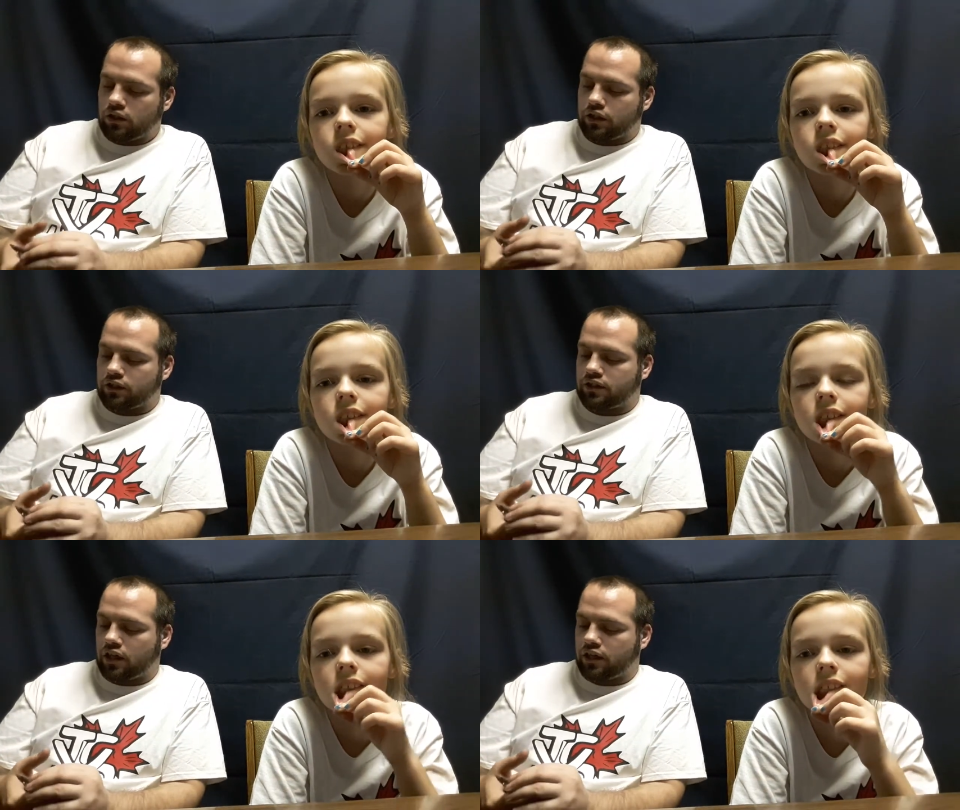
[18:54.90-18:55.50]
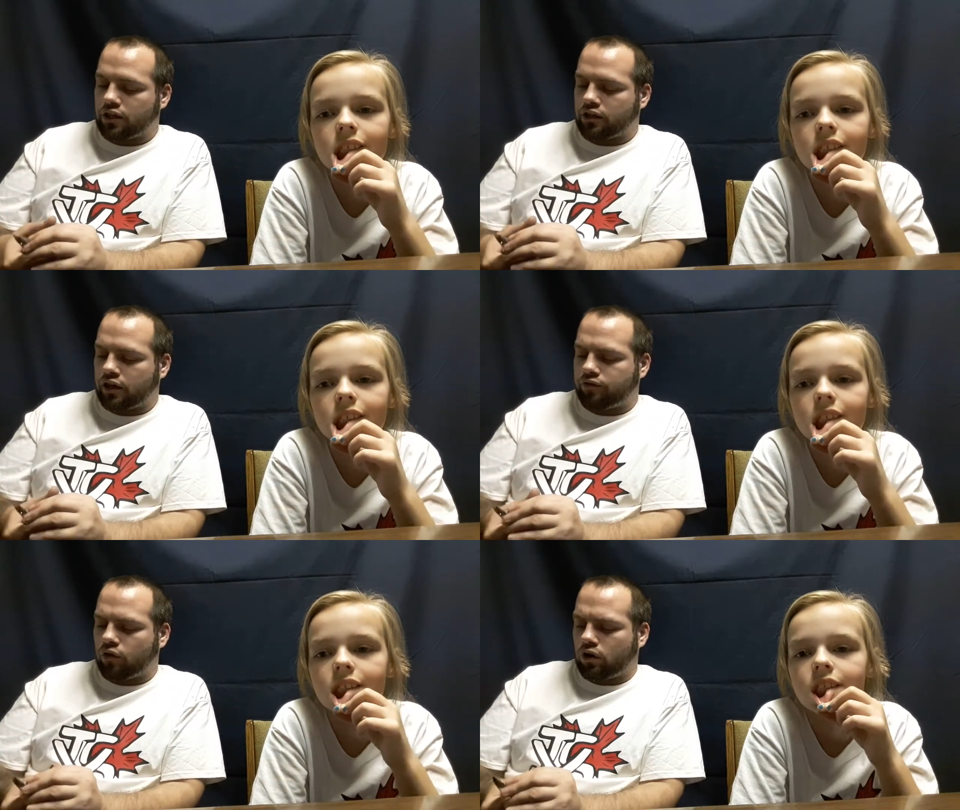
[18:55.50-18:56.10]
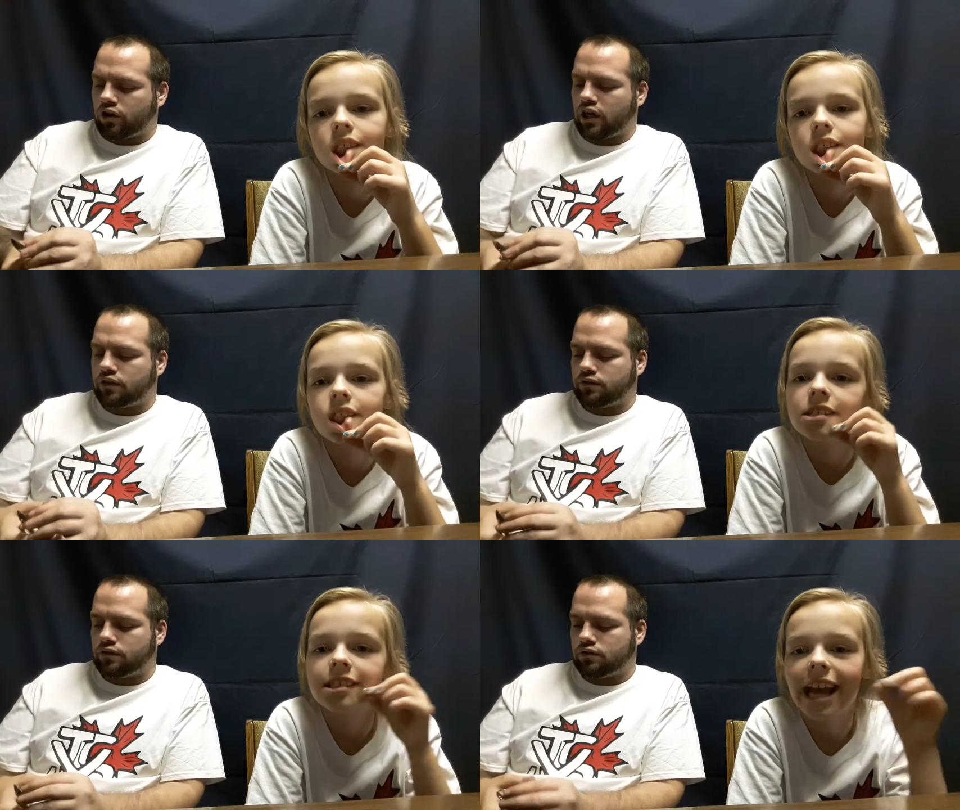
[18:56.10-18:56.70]
Speaker 1: You excited? You're in grade four, right?
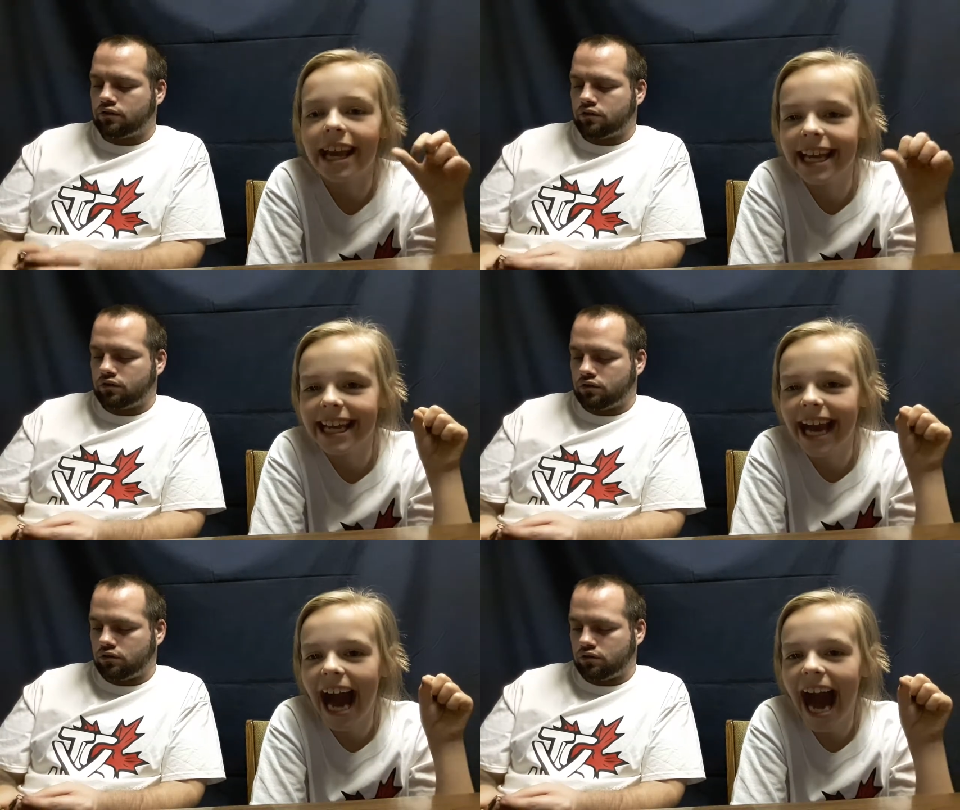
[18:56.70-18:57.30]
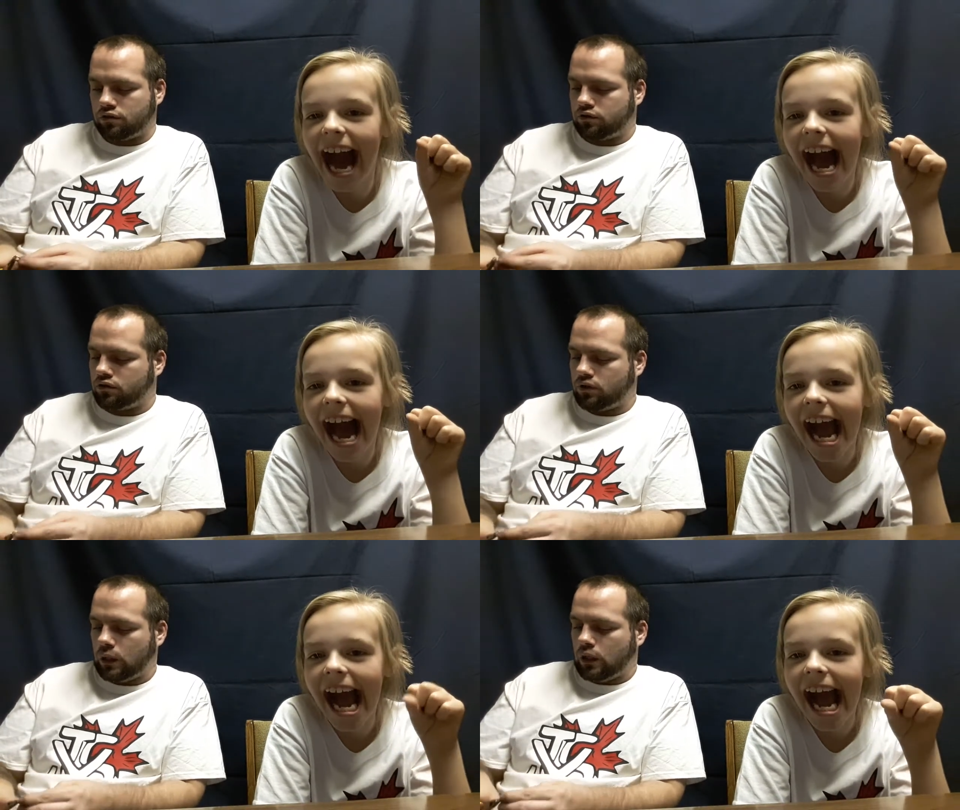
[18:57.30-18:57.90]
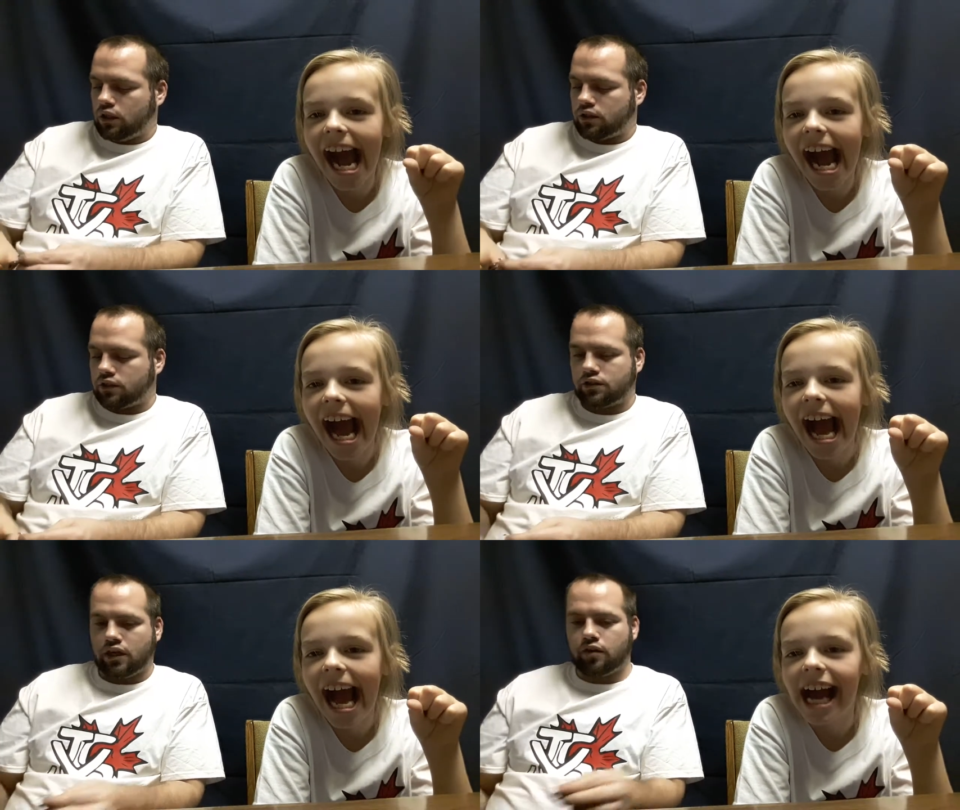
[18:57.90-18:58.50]
Yeah.
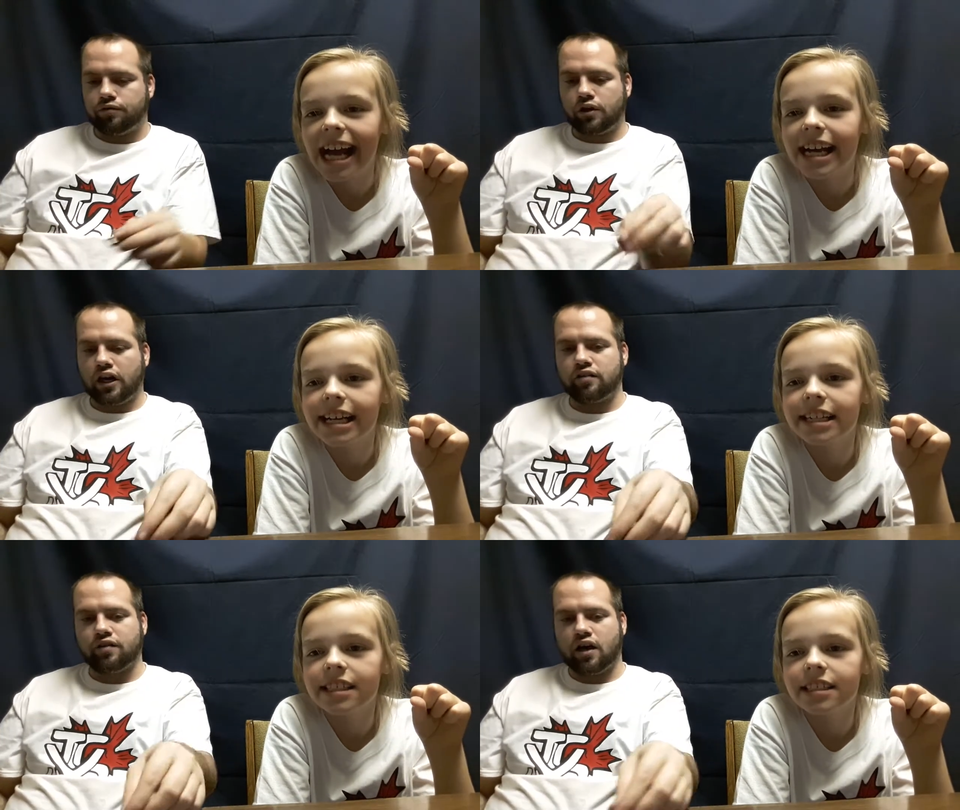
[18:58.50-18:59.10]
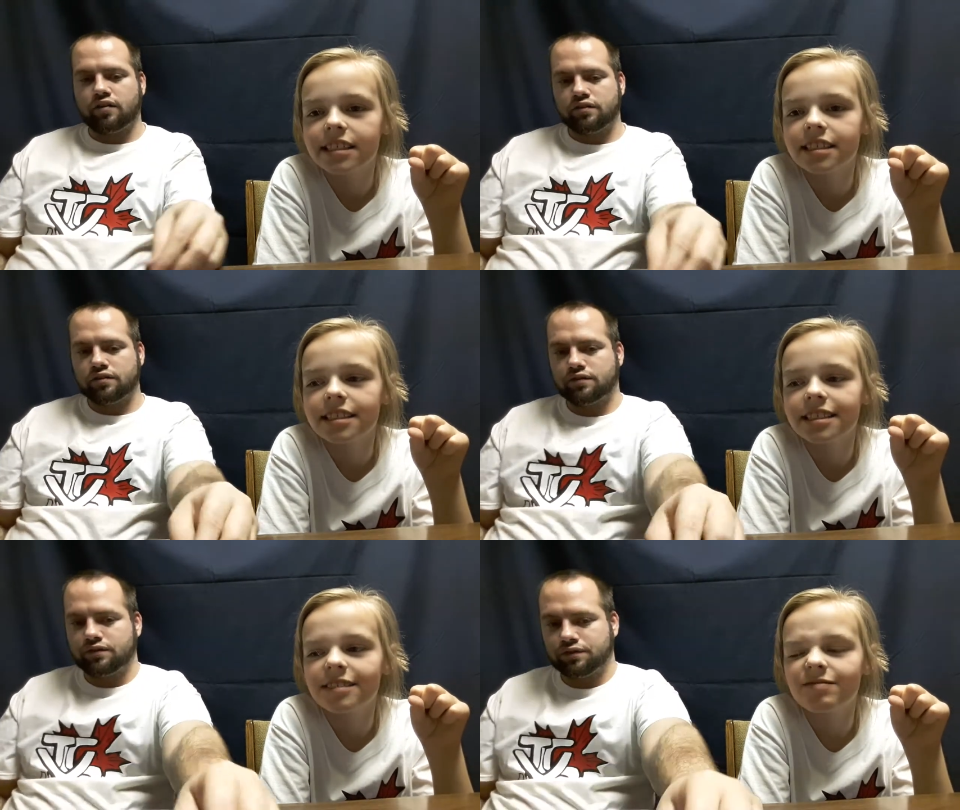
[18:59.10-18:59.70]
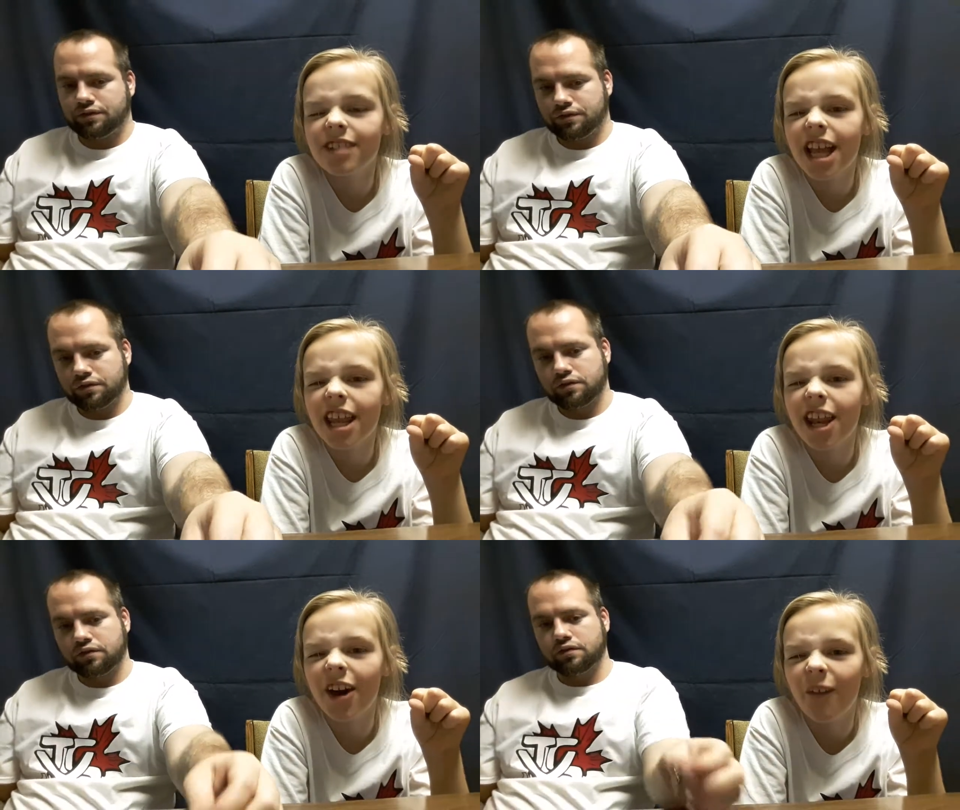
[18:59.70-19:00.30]
Excited for grade five?
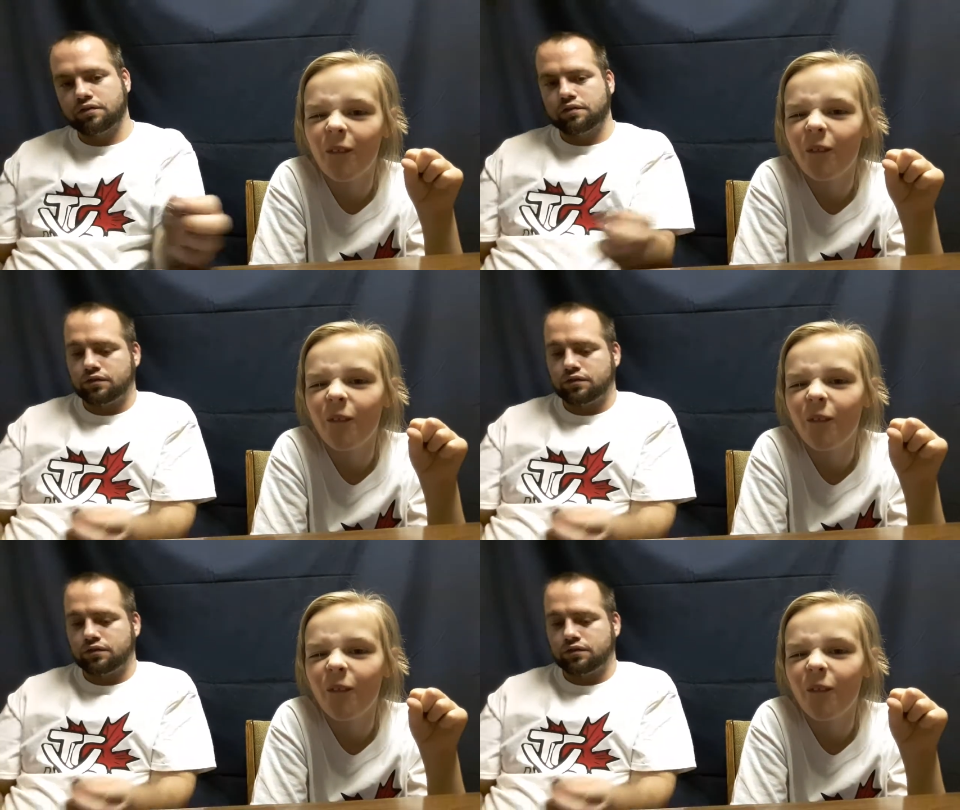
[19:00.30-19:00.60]
No.